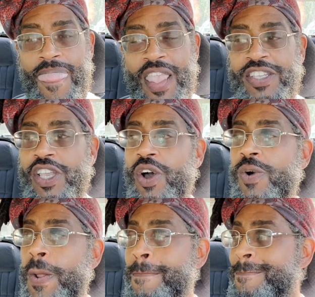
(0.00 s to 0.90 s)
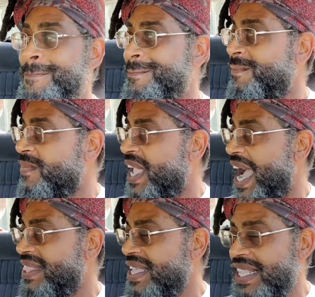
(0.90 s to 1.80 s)
So I
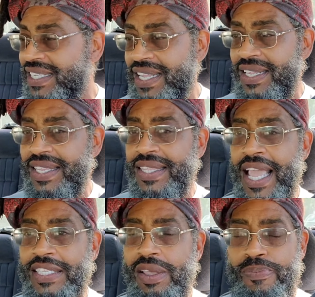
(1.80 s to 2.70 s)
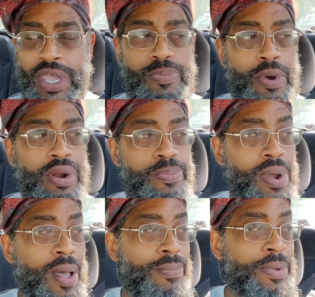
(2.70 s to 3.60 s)
think that's a that's a big part of the
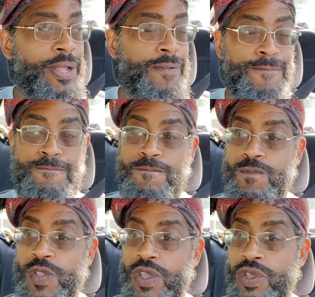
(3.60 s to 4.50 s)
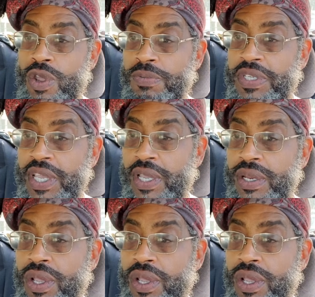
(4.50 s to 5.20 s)
problem, man. You know what I'm saying?